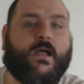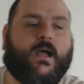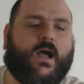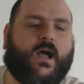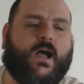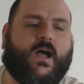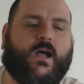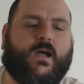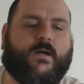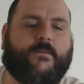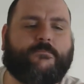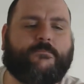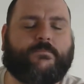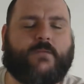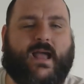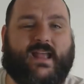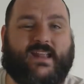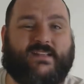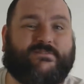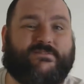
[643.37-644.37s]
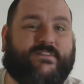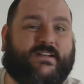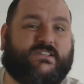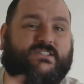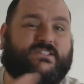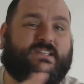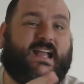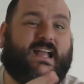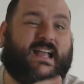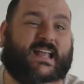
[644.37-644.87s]
In actual
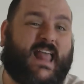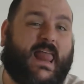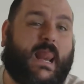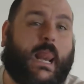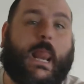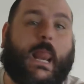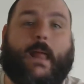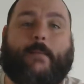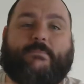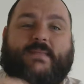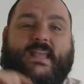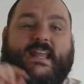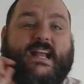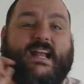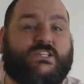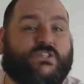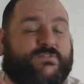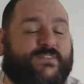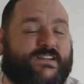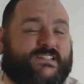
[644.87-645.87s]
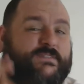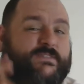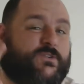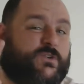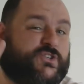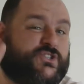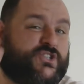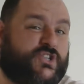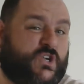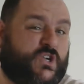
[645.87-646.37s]
fact, I've
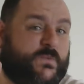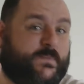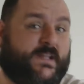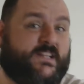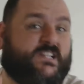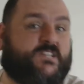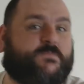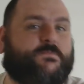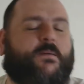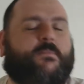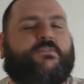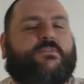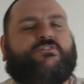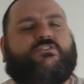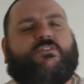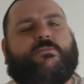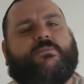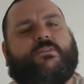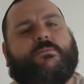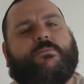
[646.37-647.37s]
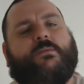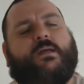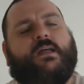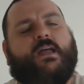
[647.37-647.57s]
got 2 penis pumps from them